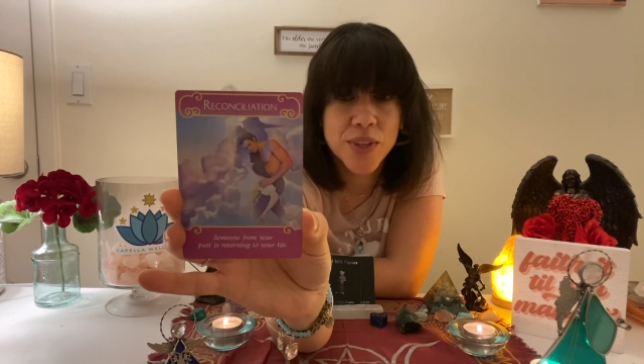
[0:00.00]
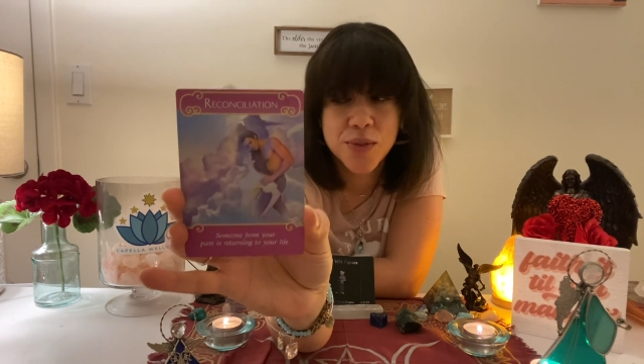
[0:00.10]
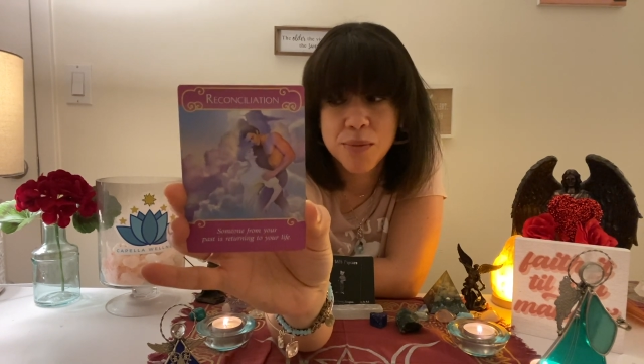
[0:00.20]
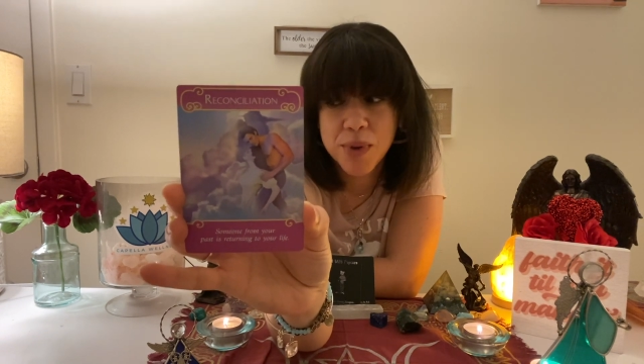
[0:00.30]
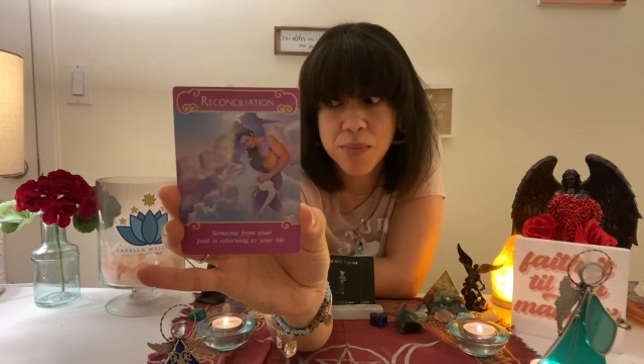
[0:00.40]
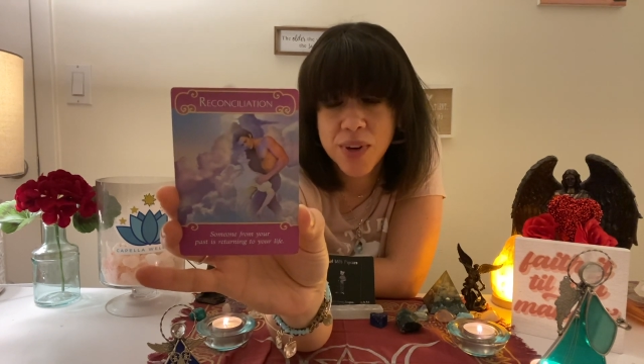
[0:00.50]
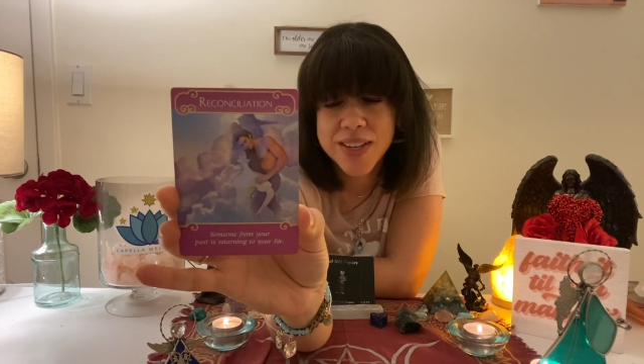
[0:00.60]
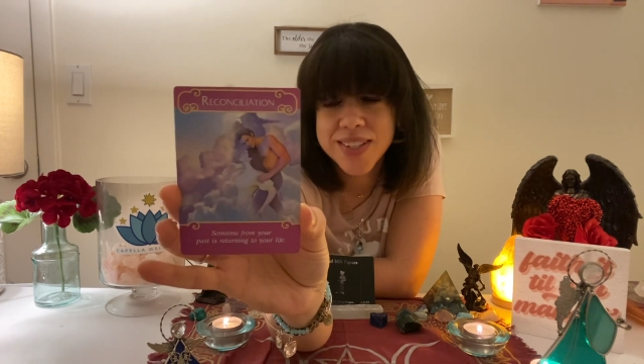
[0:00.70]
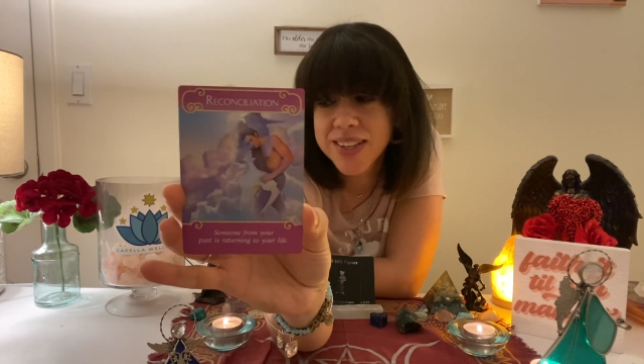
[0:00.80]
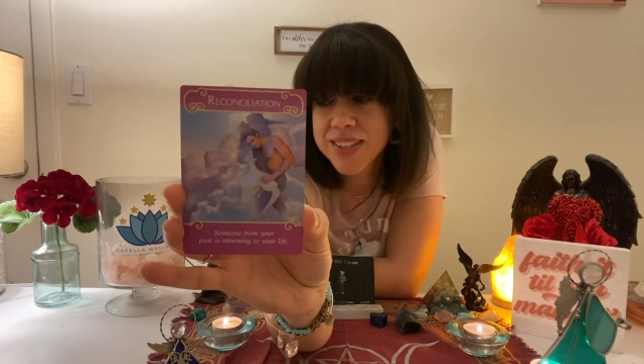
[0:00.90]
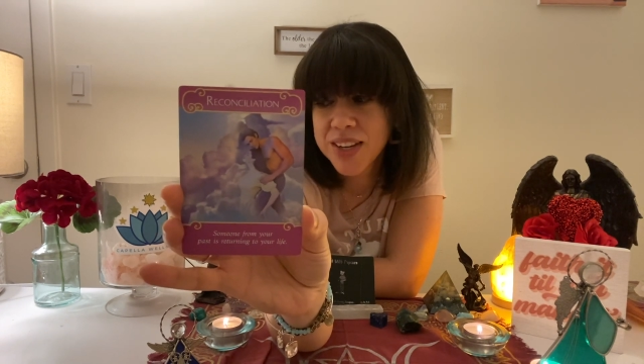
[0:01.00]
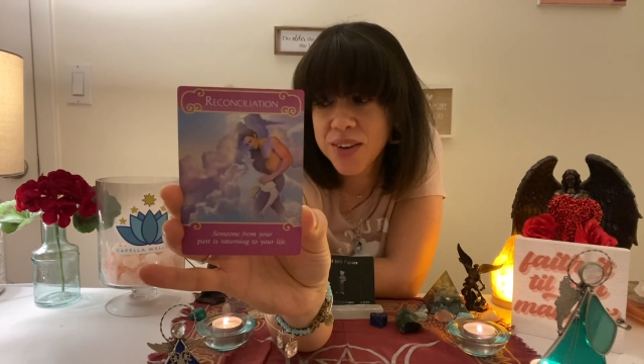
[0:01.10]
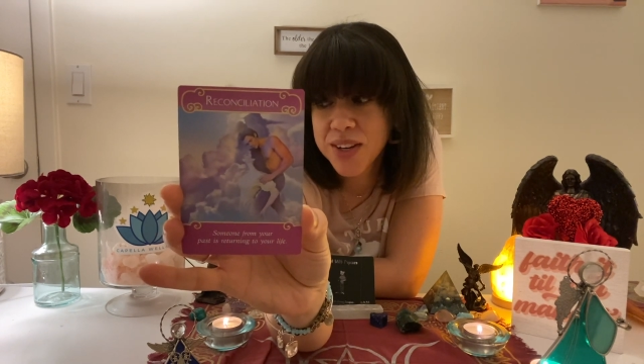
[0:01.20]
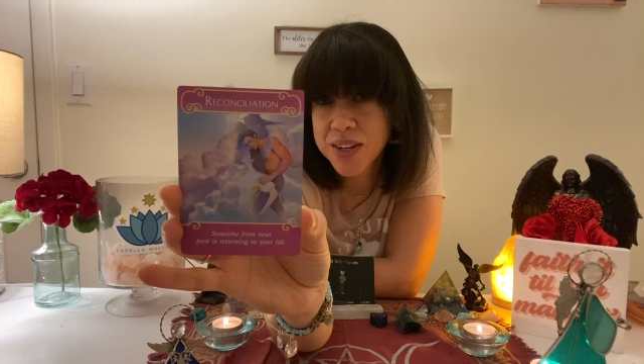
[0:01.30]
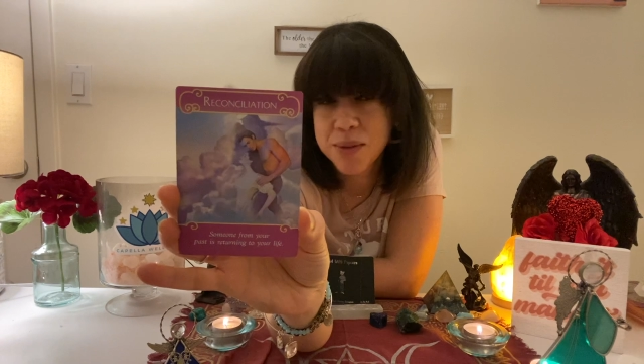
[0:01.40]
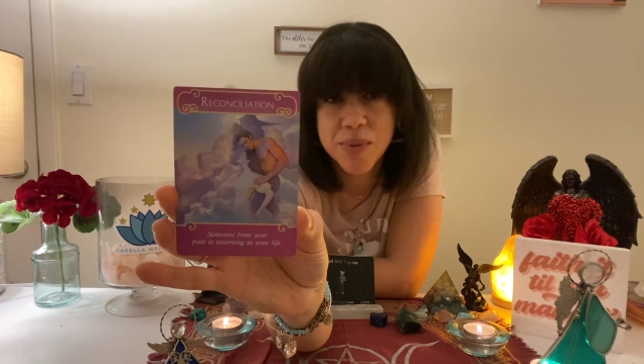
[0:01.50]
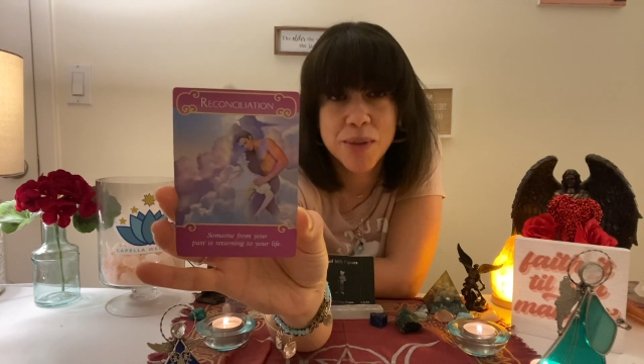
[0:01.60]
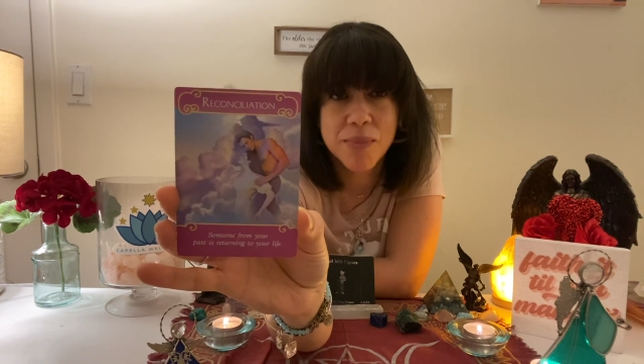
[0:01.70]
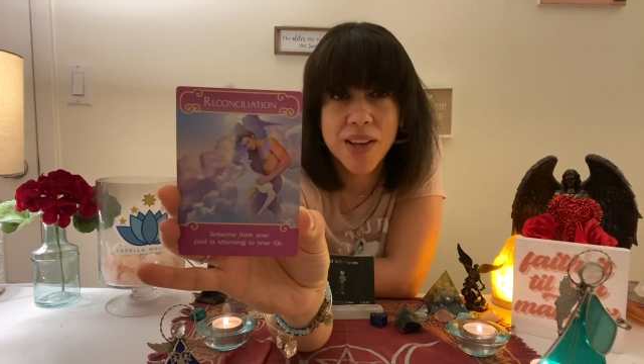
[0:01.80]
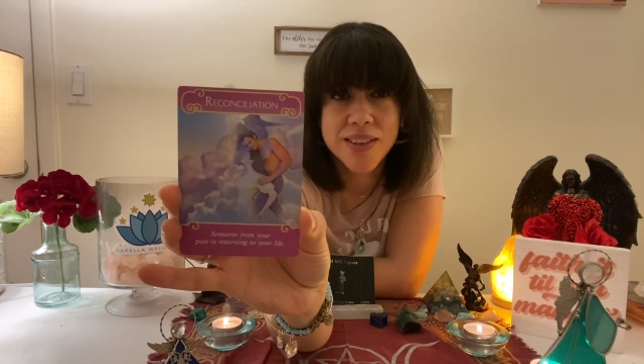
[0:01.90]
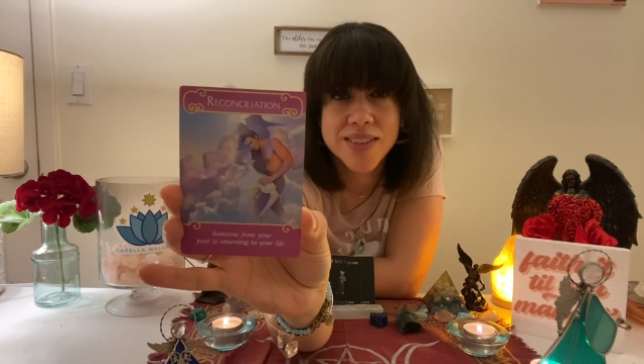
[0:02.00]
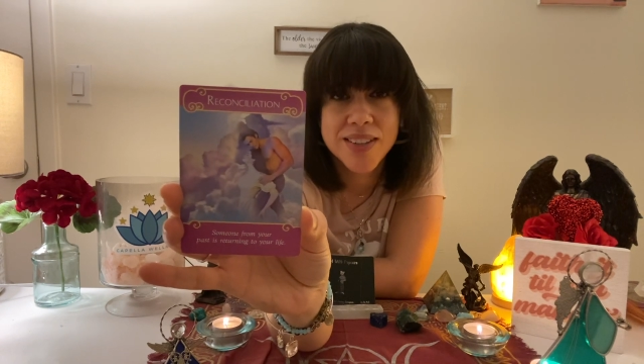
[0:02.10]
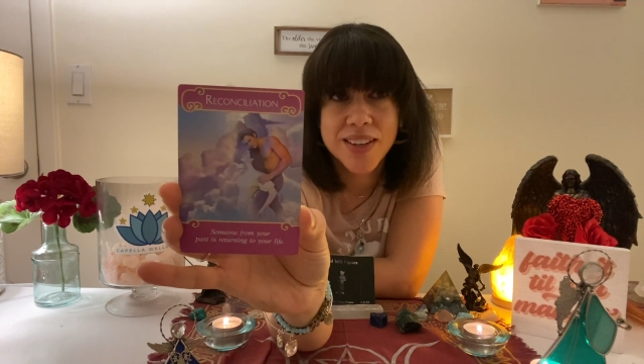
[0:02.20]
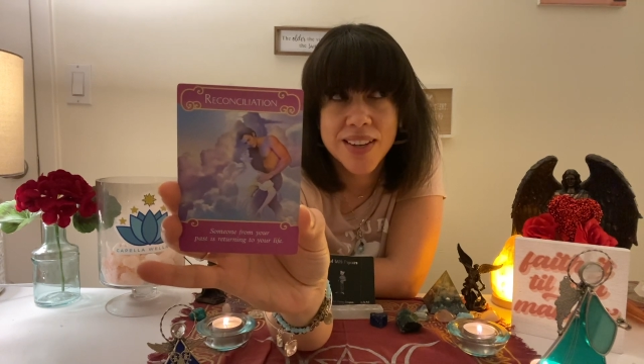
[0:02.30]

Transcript: Because remember, I said they created a big mess.